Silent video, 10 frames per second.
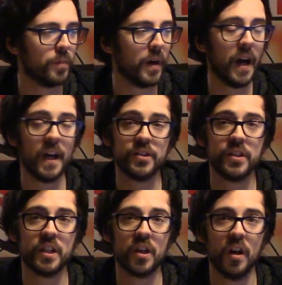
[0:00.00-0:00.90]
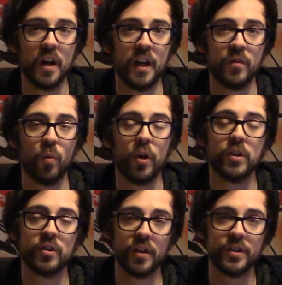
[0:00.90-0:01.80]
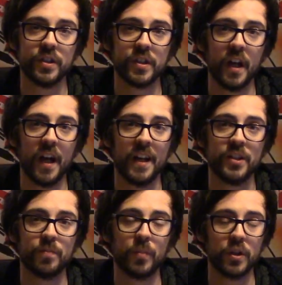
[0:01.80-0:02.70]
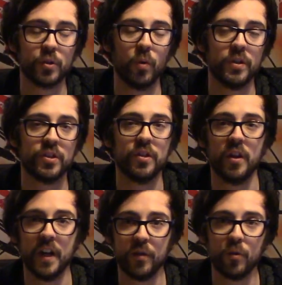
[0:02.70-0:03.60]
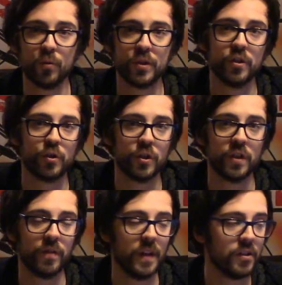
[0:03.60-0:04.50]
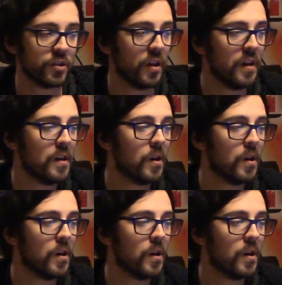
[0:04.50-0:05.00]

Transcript: but as they cut, and what it does is that adds +1 to their hit rolls in the shooting phase,